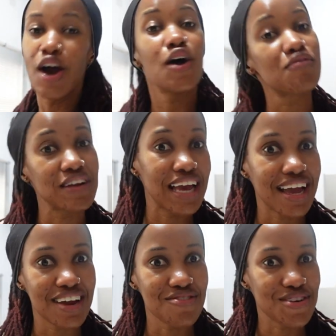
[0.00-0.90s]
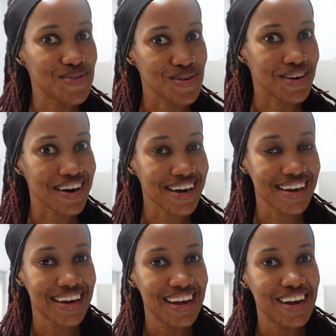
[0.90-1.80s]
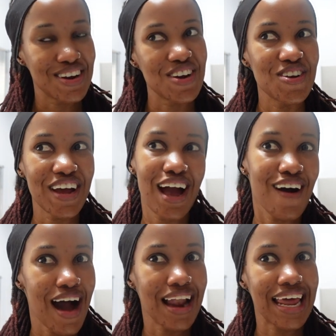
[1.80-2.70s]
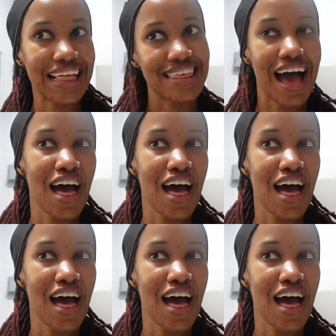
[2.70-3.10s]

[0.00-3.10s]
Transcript: Hopefully I can record, not knowing how like the